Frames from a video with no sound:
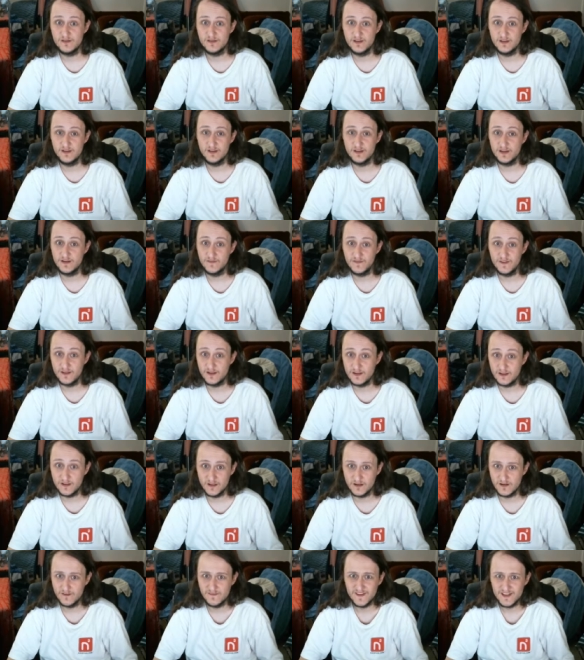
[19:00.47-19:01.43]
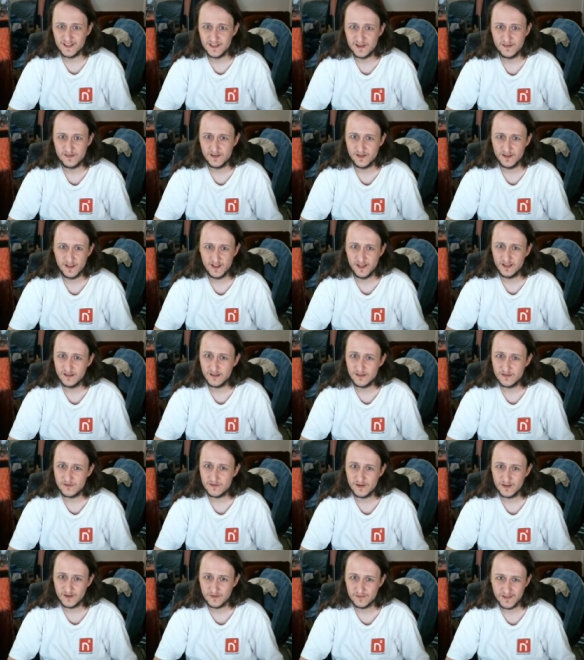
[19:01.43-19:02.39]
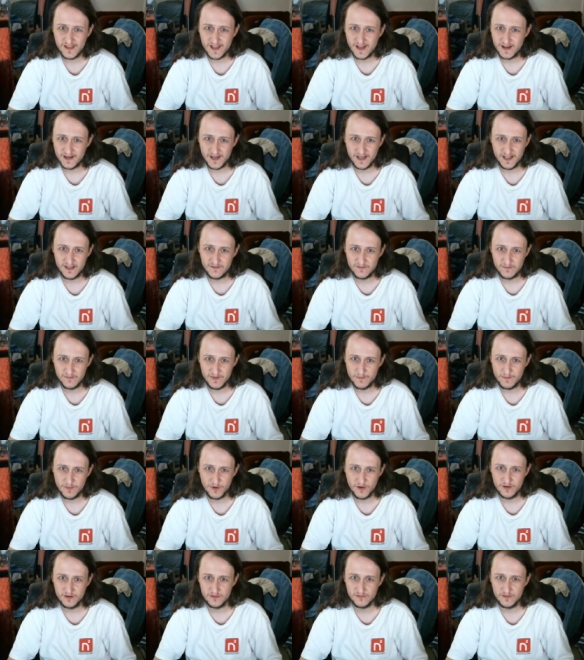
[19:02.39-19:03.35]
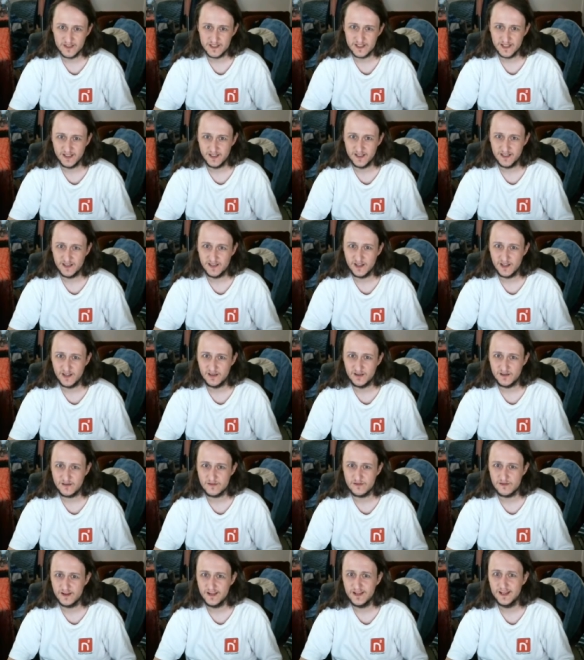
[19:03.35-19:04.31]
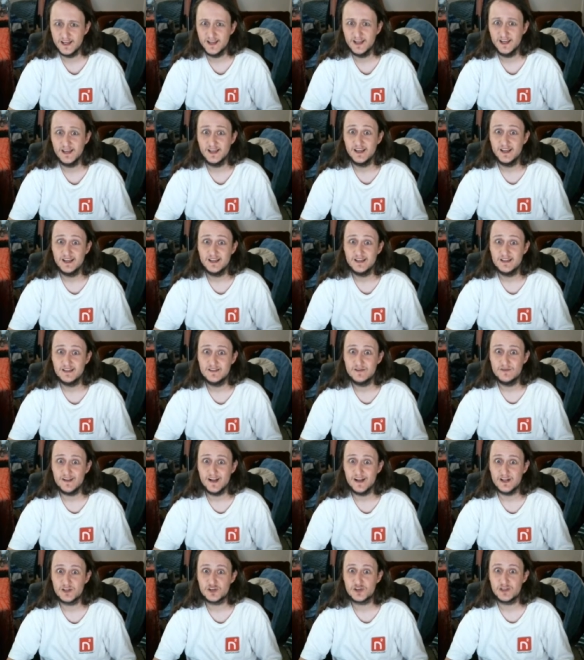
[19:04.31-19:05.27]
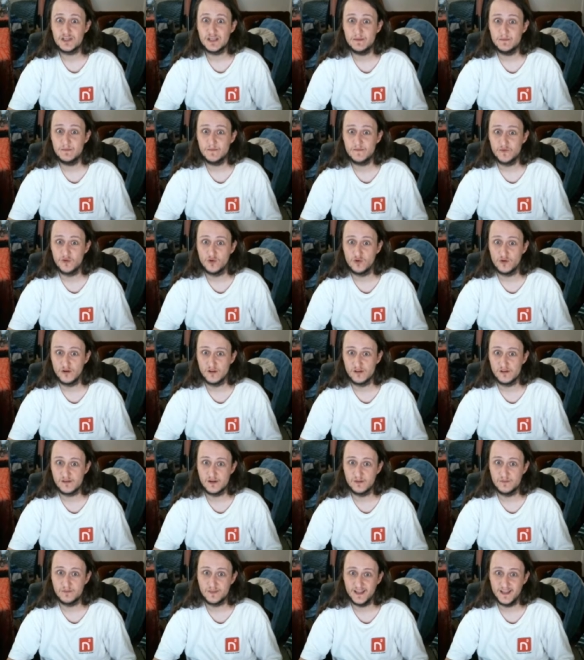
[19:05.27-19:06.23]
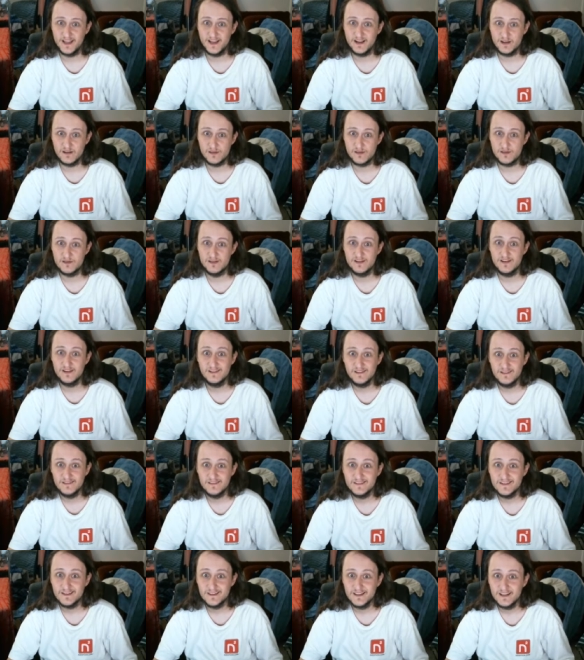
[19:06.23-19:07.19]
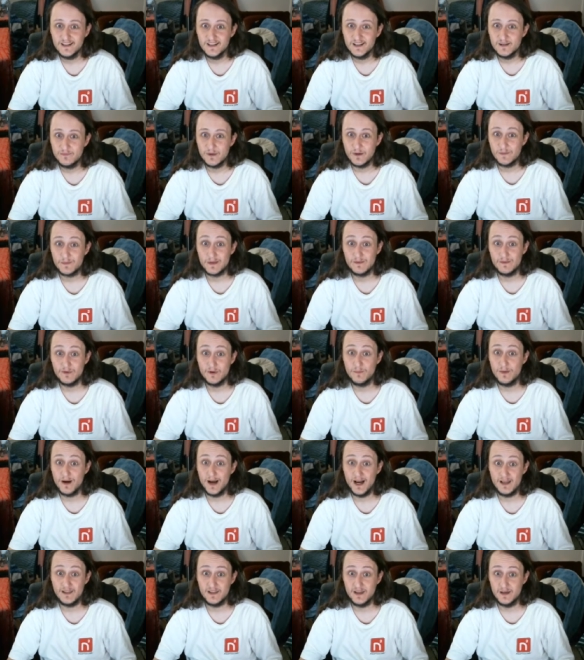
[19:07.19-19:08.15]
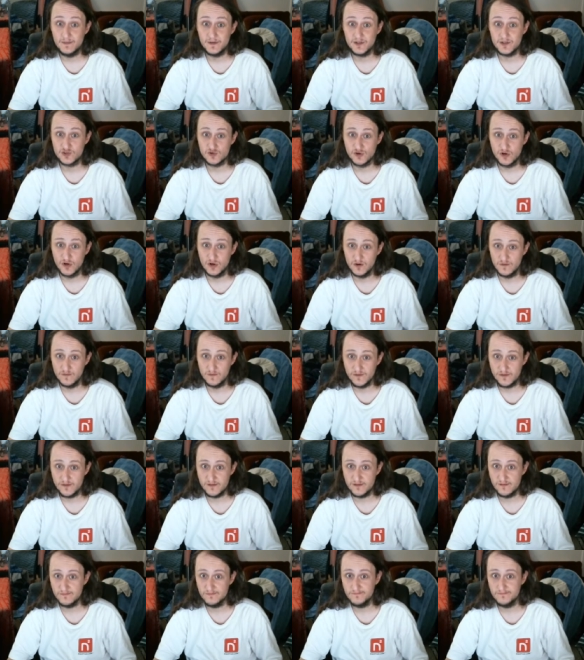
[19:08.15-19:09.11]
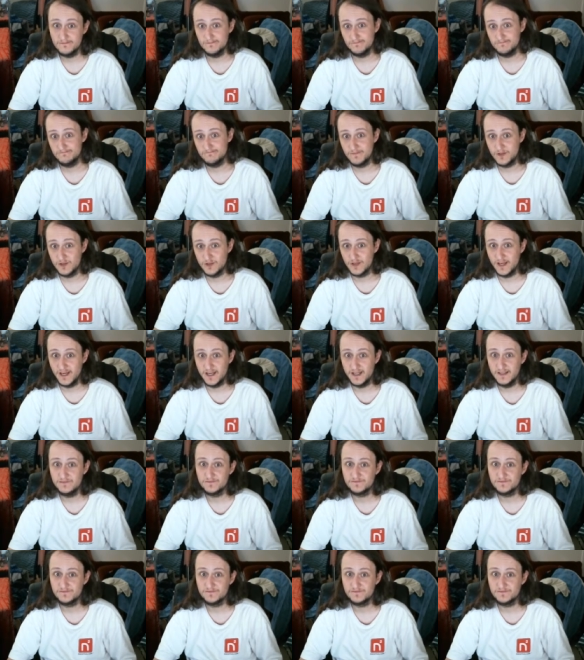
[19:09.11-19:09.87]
in the convenience industry, that part of the retail industry. They're not cheap for some things, but people buy them in troves. Okay,